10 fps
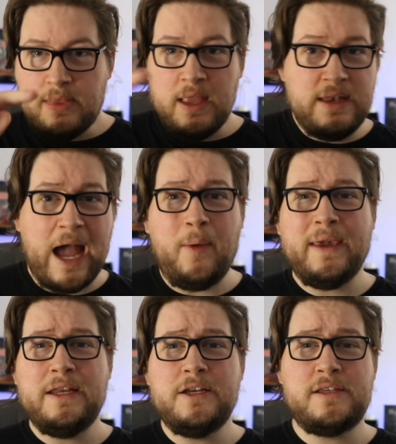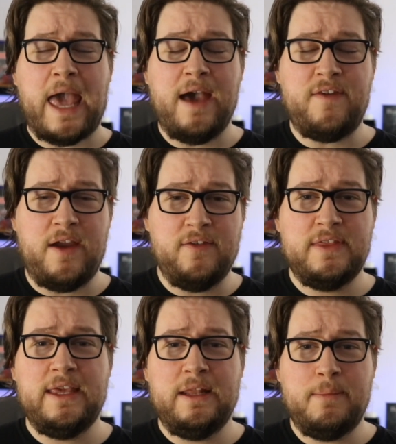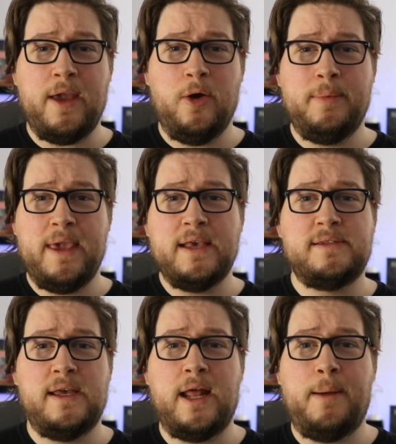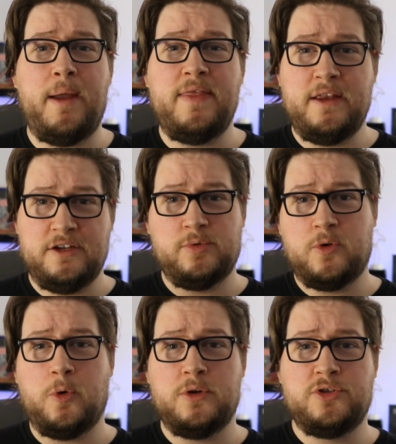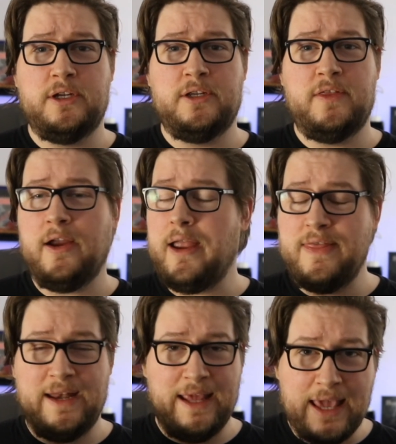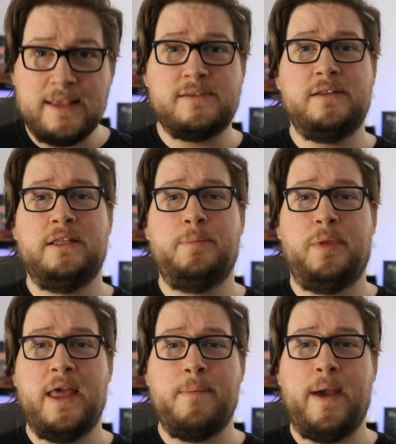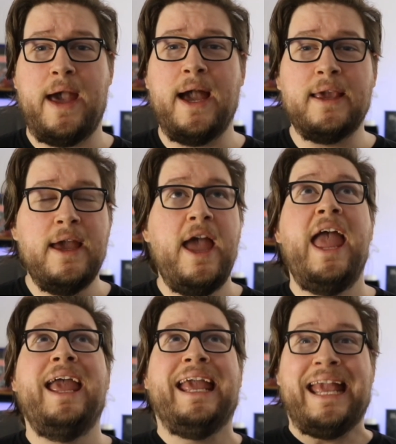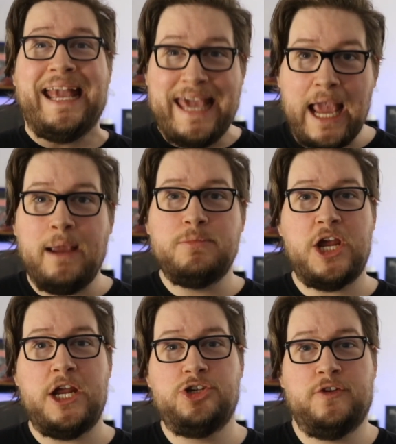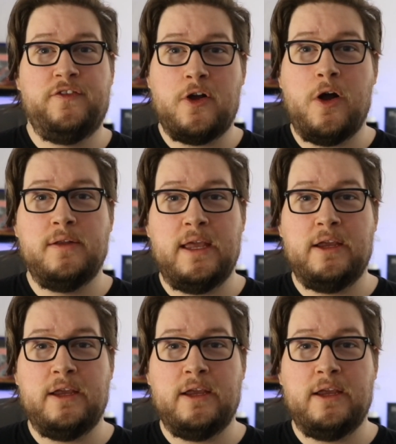Now I can just have everything in my OBS set up and then just record straight to there and then instantly play it back. Game changer for content